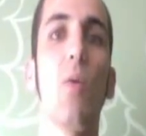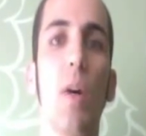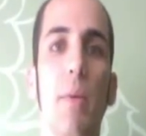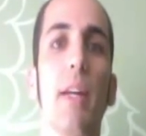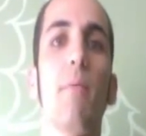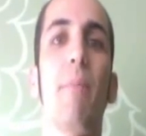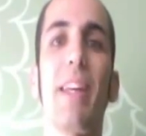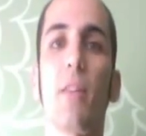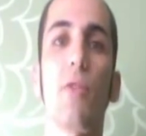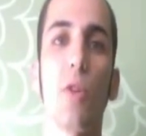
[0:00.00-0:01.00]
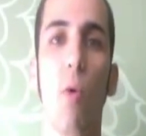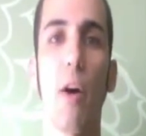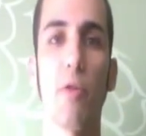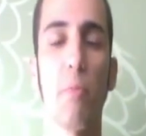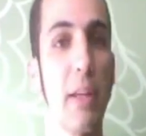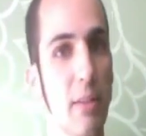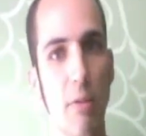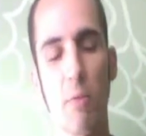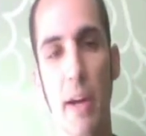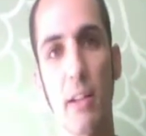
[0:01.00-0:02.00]
women based on your quadrant, please
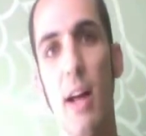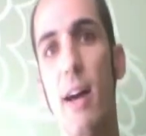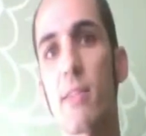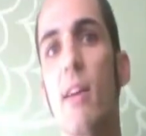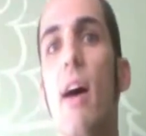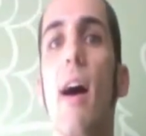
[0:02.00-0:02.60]
come to my class.